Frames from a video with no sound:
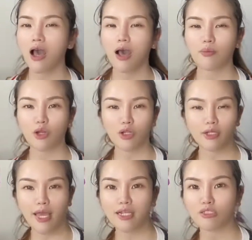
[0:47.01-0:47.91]
I'm going to
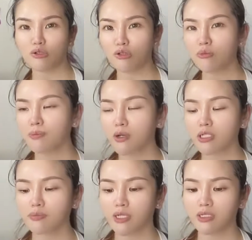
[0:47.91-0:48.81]
cancel
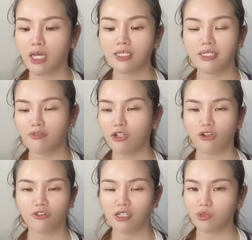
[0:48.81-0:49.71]
LumiBox because I definitely
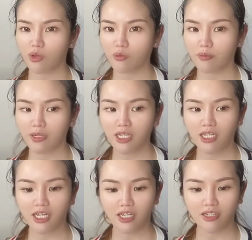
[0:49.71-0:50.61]
don't think it's worth my
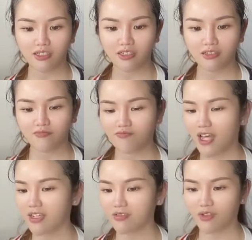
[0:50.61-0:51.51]
money, and
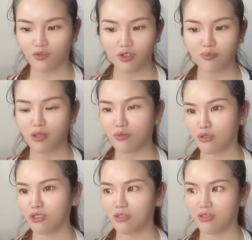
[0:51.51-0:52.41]
the first month,
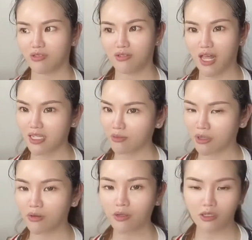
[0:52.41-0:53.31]
which is last
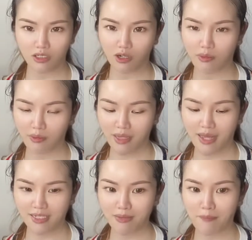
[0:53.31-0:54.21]
month, is going to be my
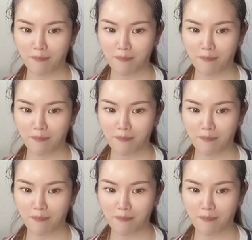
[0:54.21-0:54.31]
last